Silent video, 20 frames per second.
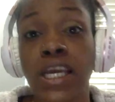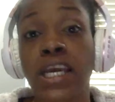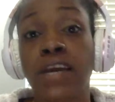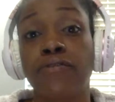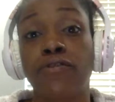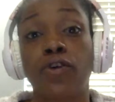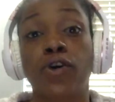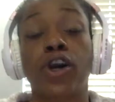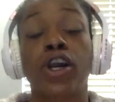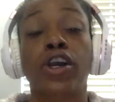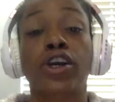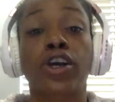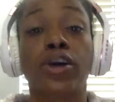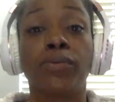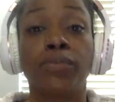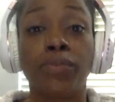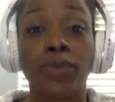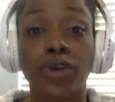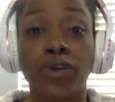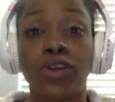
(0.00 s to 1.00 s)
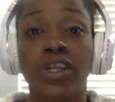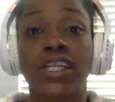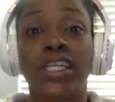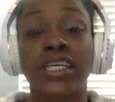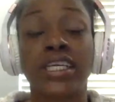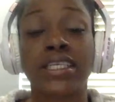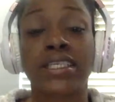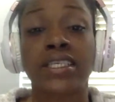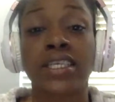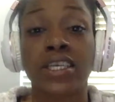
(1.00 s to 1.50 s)
for
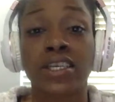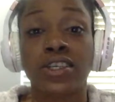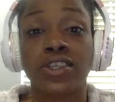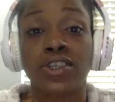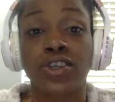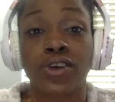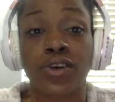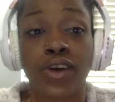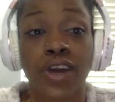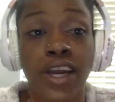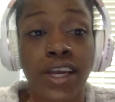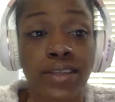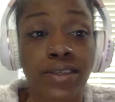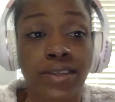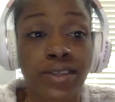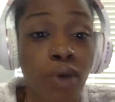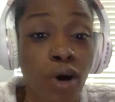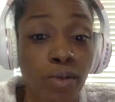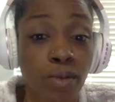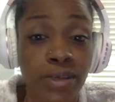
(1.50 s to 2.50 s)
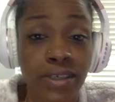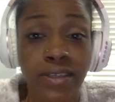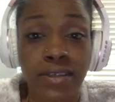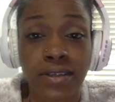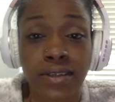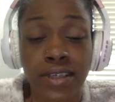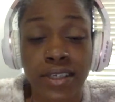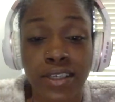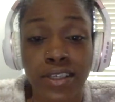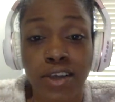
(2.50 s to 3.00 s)
communities, to create small
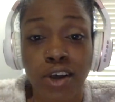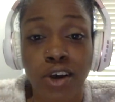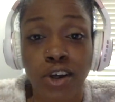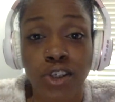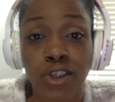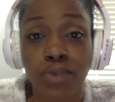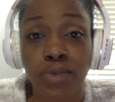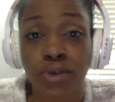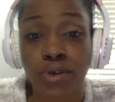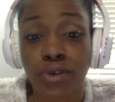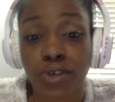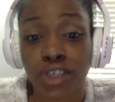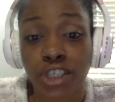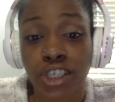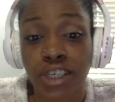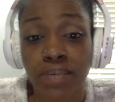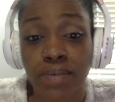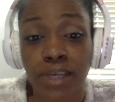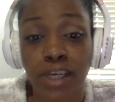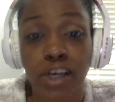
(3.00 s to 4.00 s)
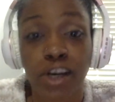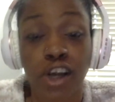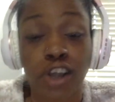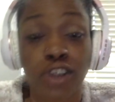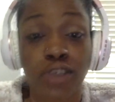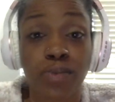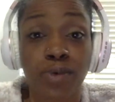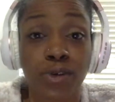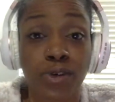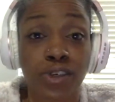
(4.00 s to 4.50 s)
businesses, entrepreneurship, and an
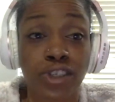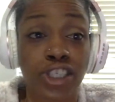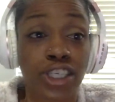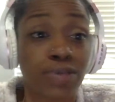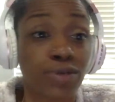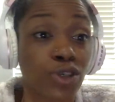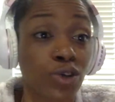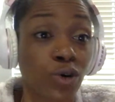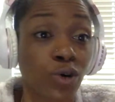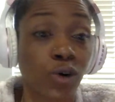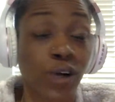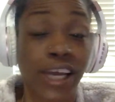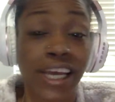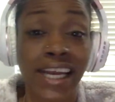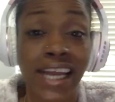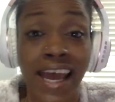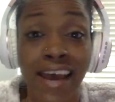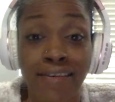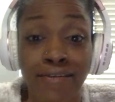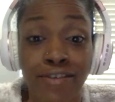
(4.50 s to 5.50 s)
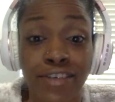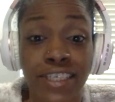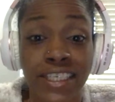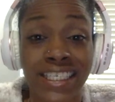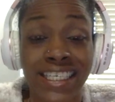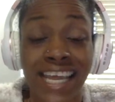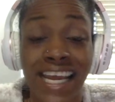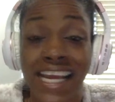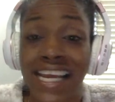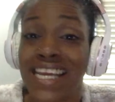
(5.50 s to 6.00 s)
entrepreneurship school in every
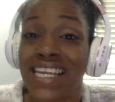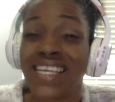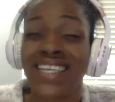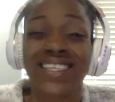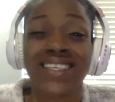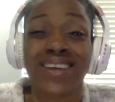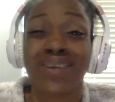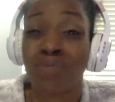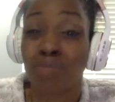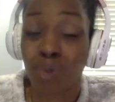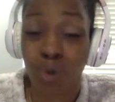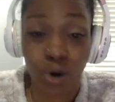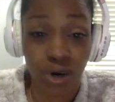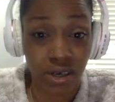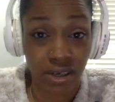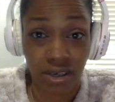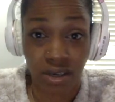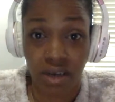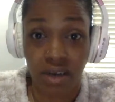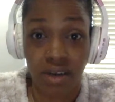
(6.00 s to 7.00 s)
state. It is important.